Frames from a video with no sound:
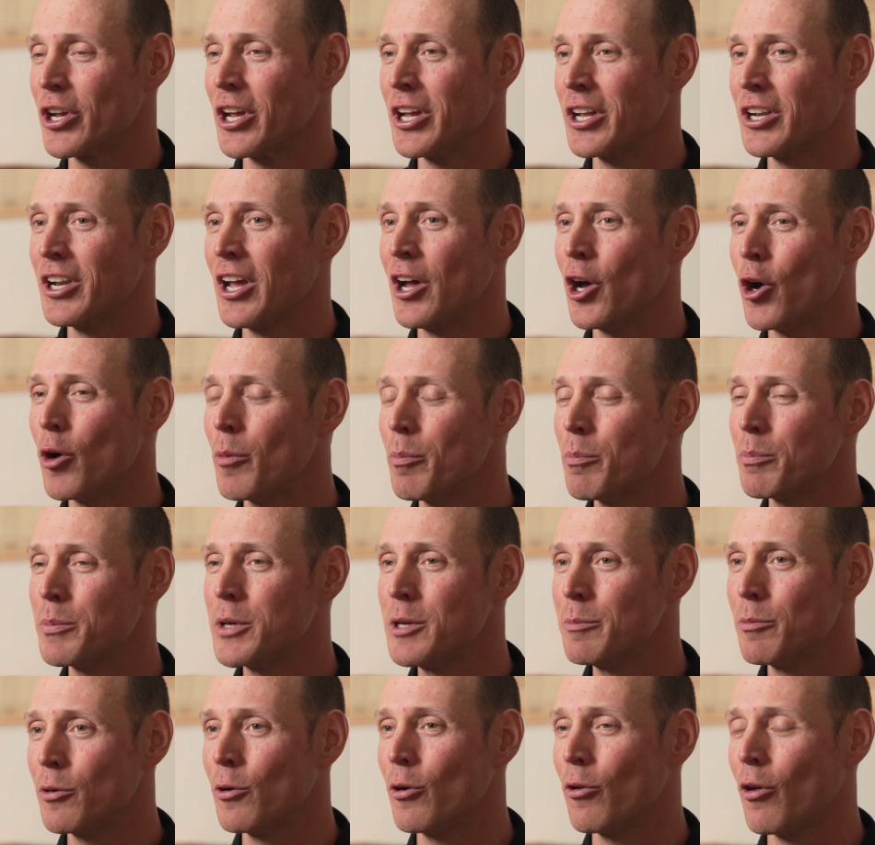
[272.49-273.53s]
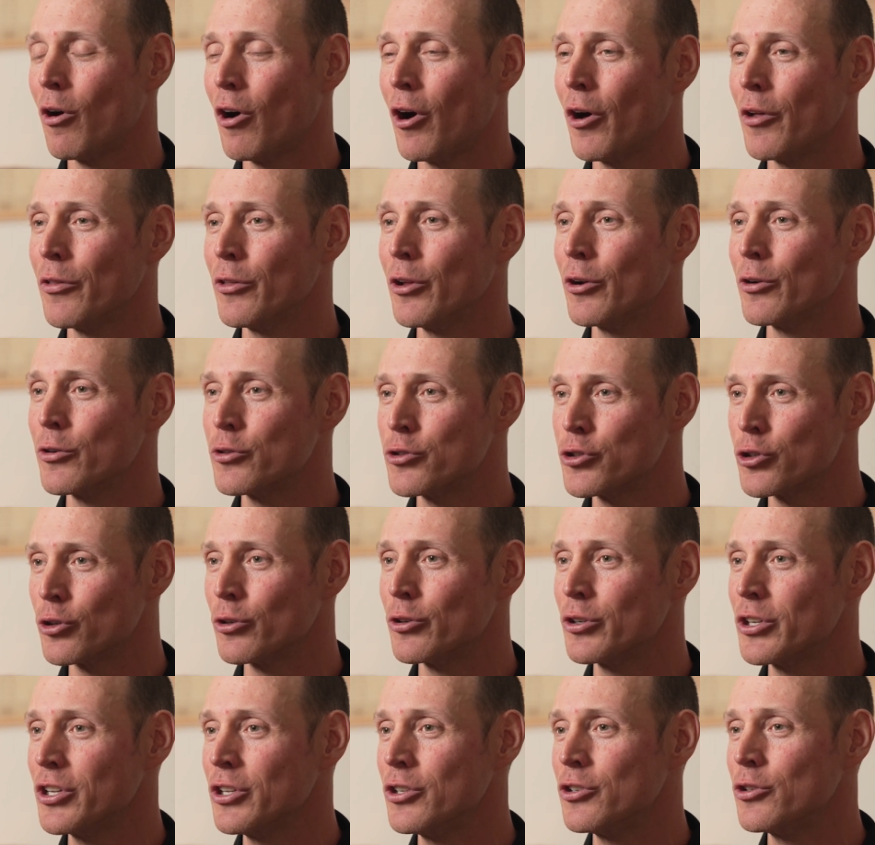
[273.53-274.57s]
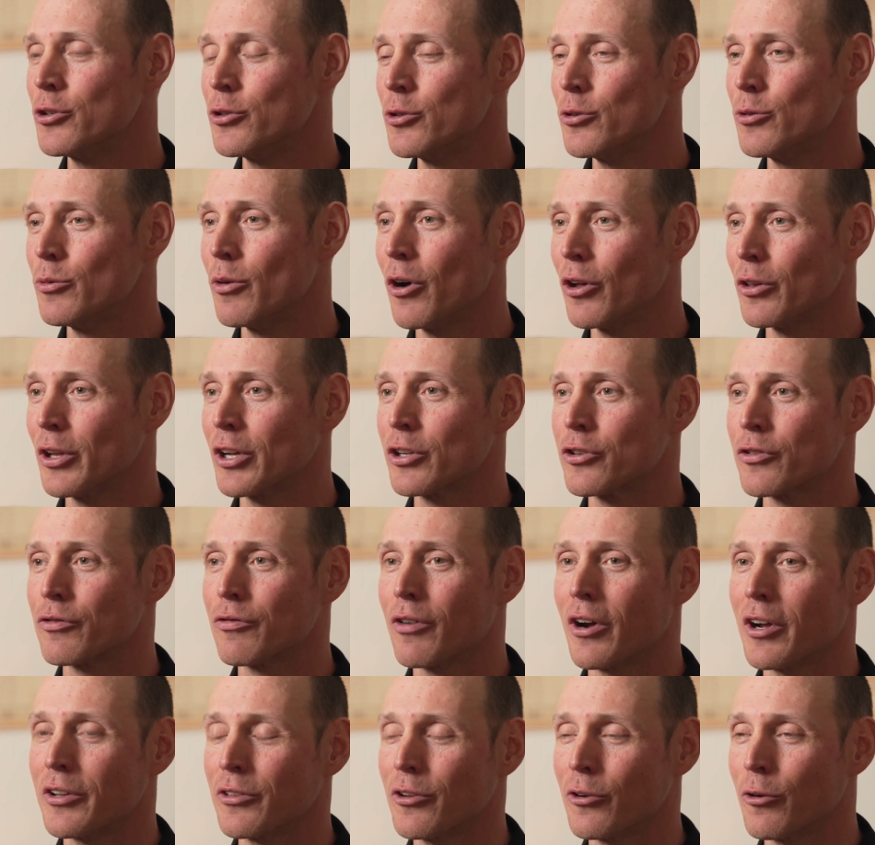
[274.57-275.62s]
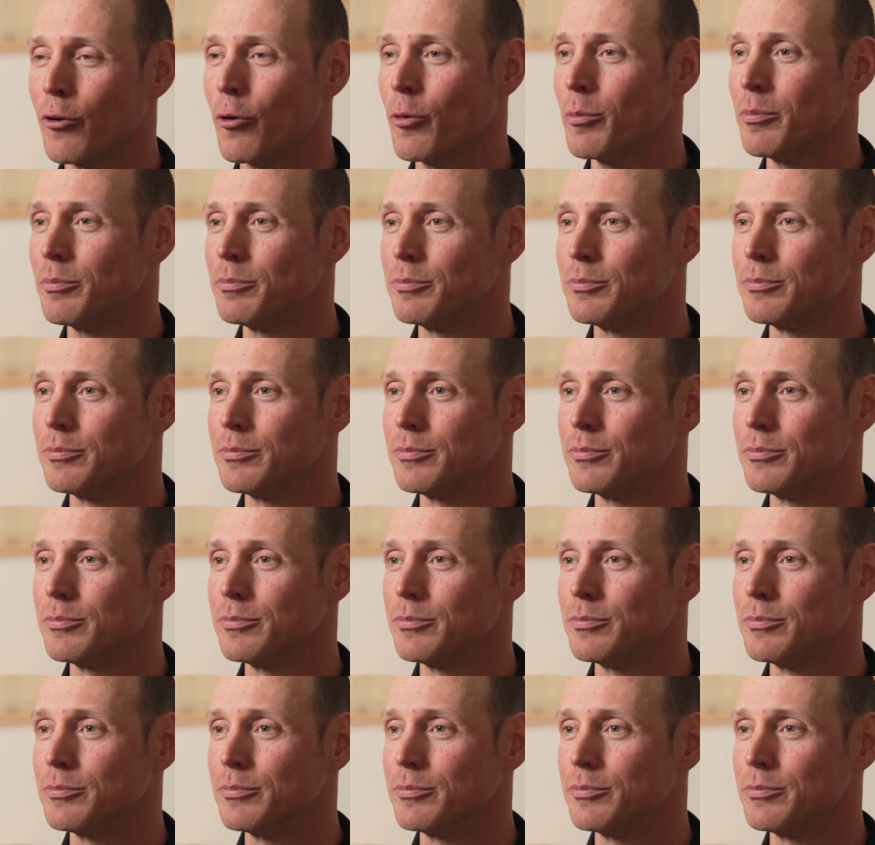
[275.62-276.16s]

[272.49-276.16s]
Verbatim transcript: and help people on their journey to electrifying their home.